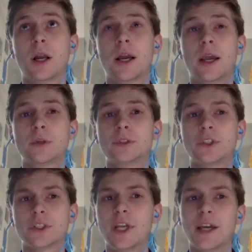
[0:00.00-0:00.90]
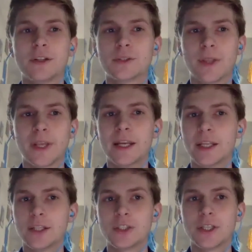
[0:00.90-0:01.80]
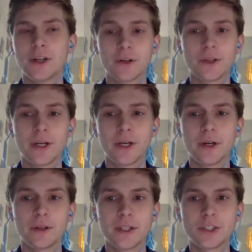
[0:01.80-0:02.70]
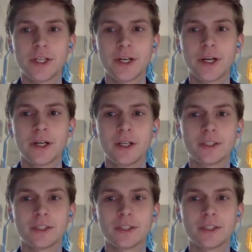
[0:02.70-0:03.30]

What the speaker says: I was just diagnosed with like ADHD earlier this year,